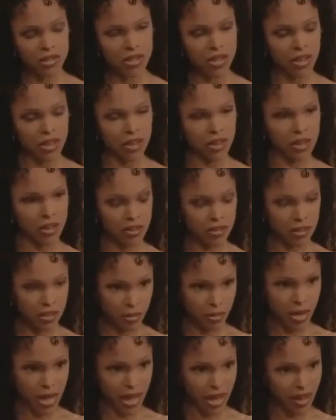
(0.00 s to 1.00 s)
Theresa, honey,
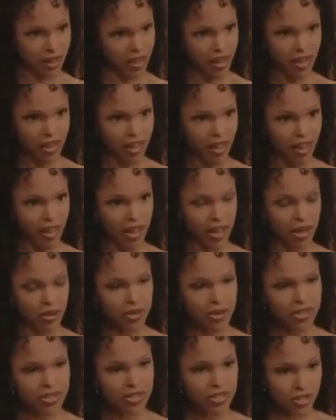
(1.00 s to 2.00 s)
listen to me.
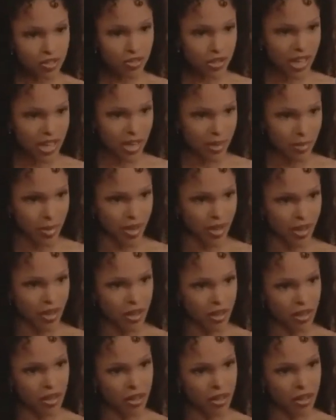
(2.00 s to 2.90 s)
It wasn't a dream.